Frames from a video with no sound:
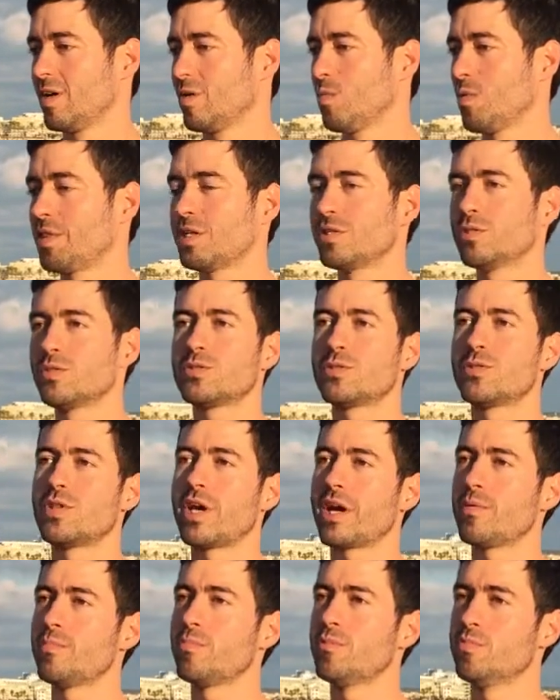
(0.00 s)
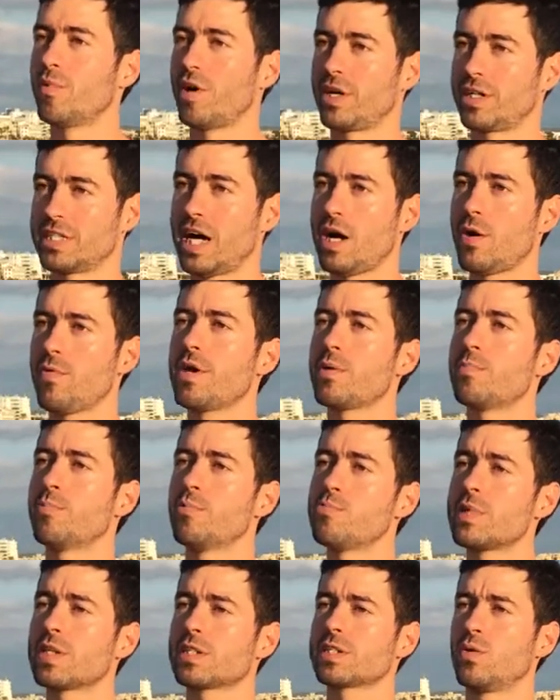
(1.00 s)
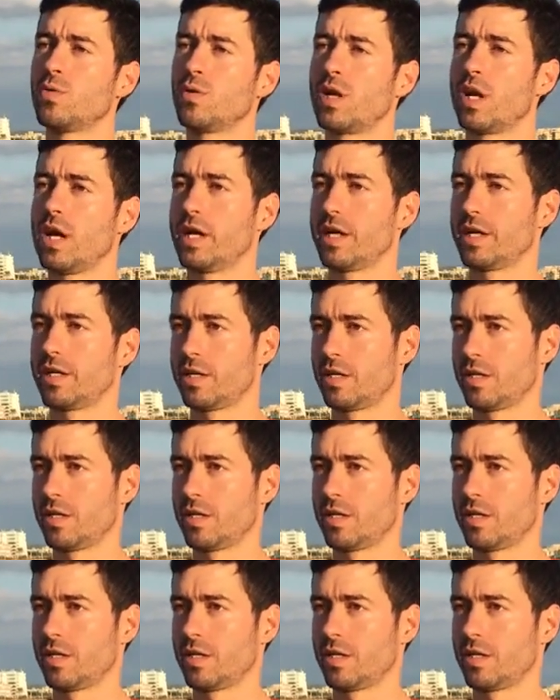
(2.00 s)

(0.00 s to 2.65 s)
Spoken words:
to their boomerangs, how their boomerangs look like,